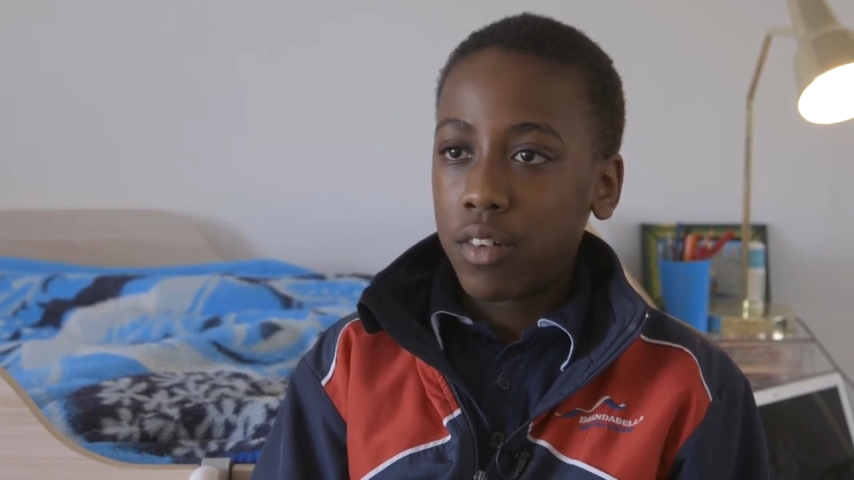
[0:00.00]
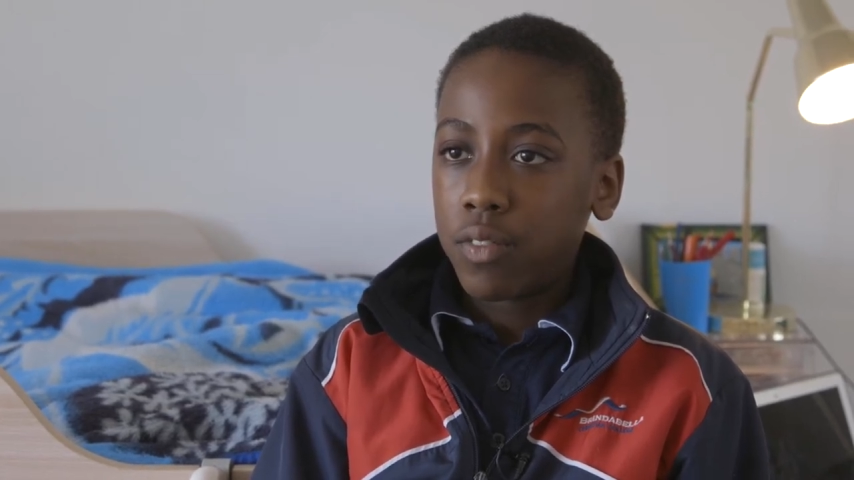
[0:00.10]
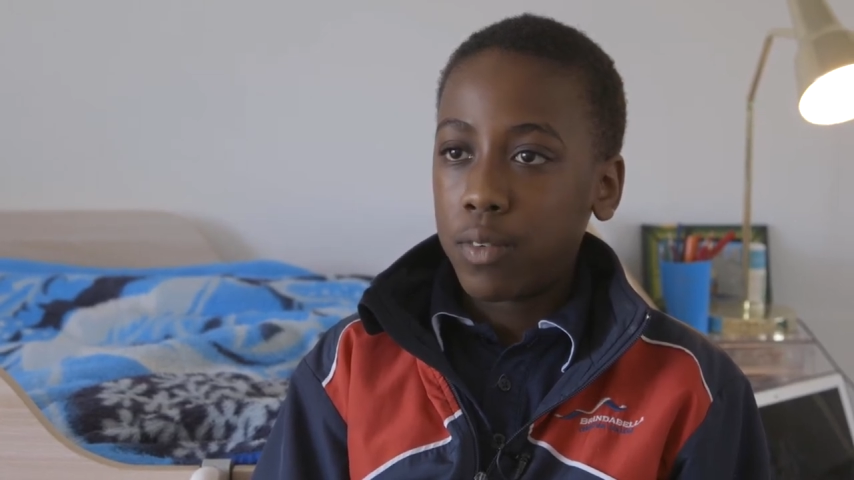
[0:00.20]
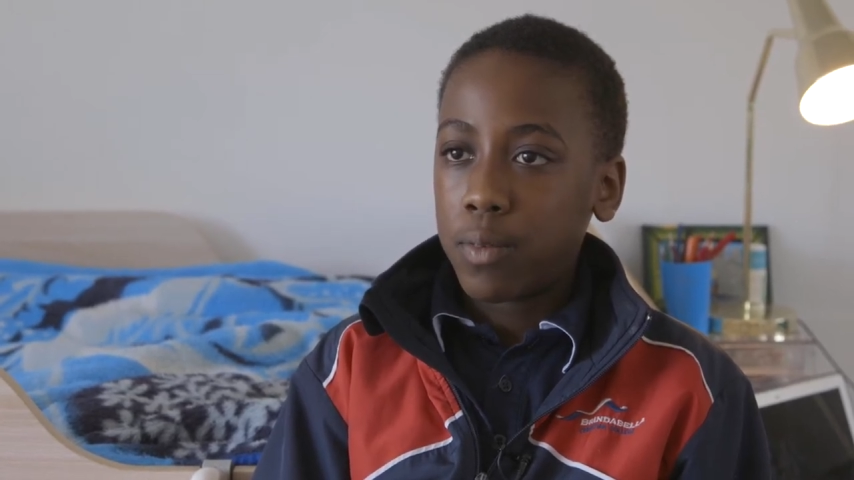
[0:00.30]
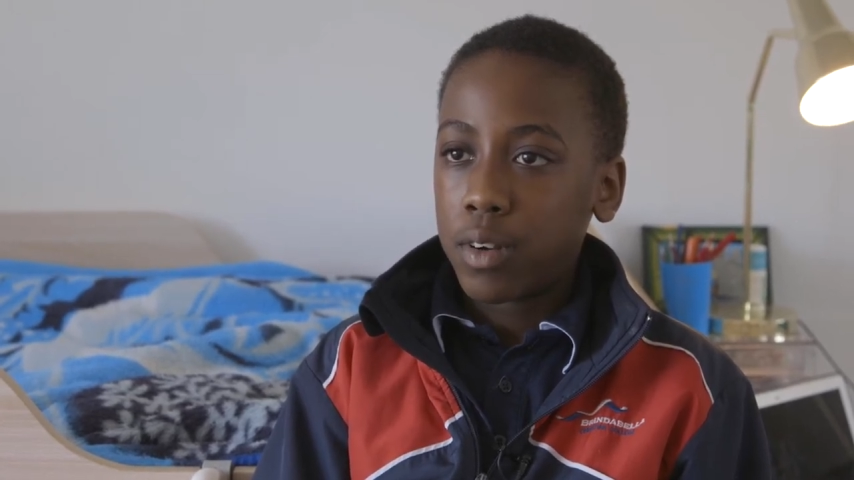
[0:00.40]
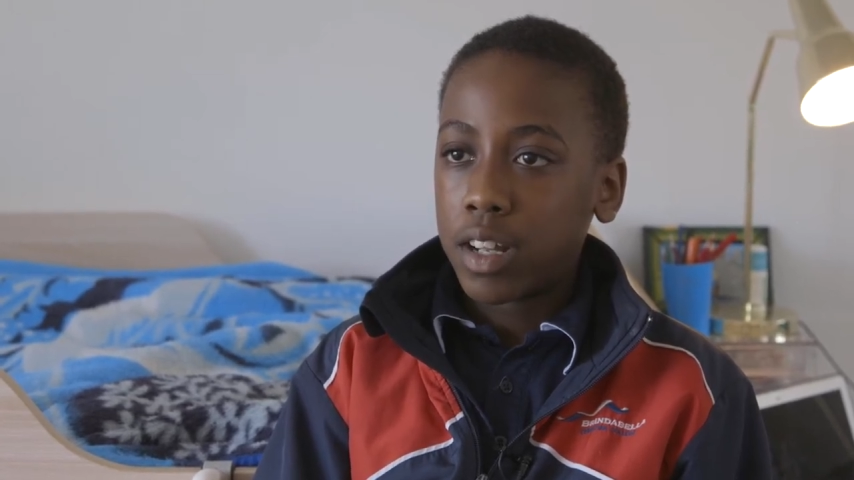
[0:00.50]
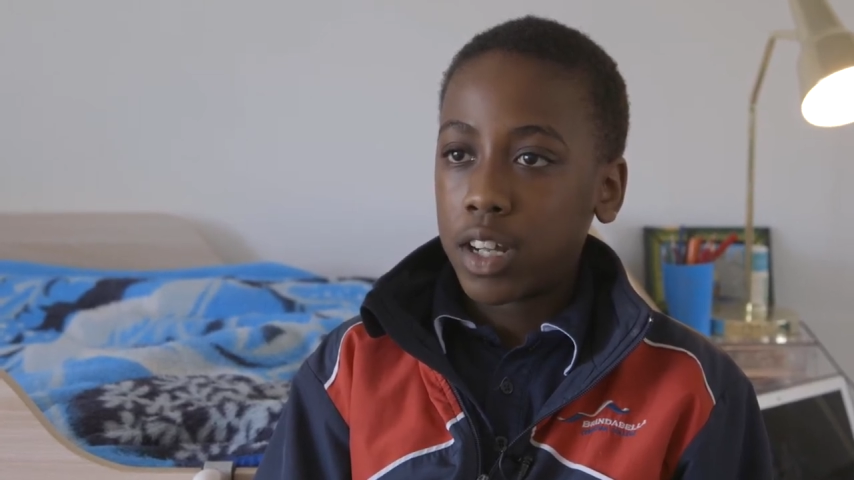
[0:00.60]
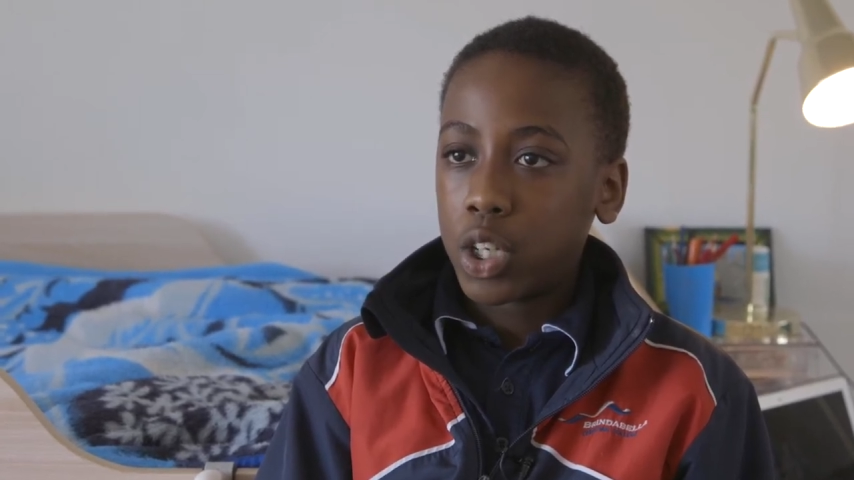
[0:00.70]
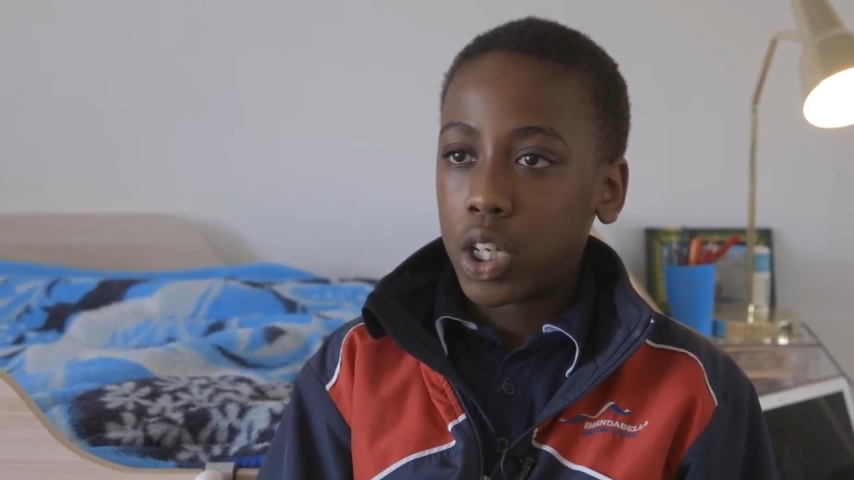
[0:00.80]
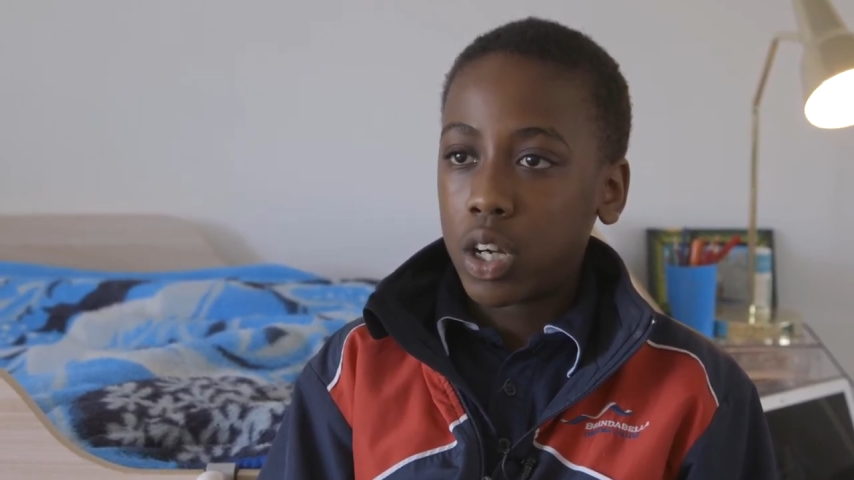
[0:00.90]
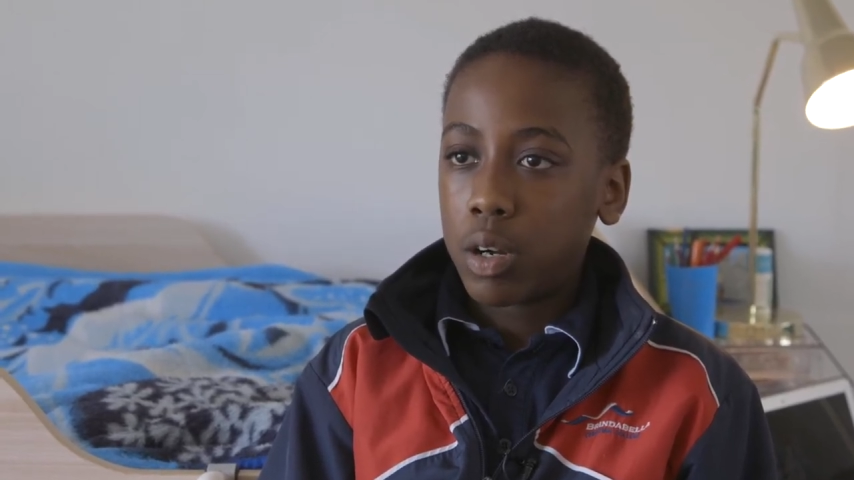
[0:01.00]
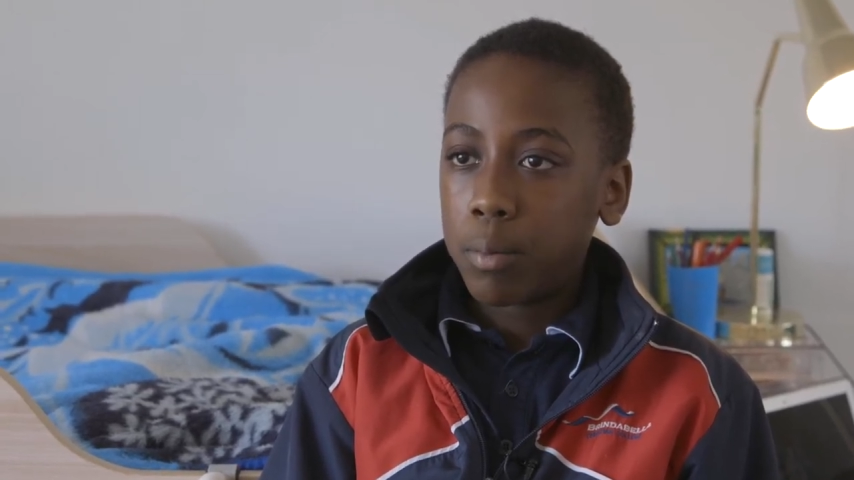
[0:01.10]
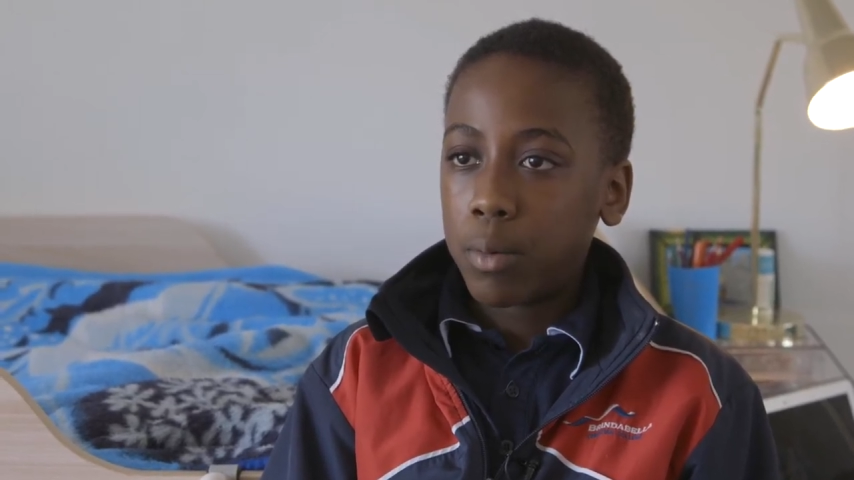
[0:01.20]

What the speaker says: everyone catching up